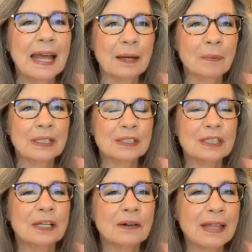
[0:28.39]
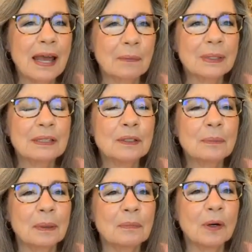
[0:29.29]
And I wanted to share that with
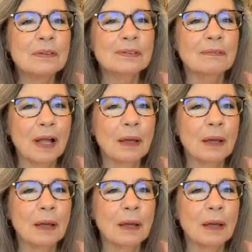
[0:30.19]
you, but most of all,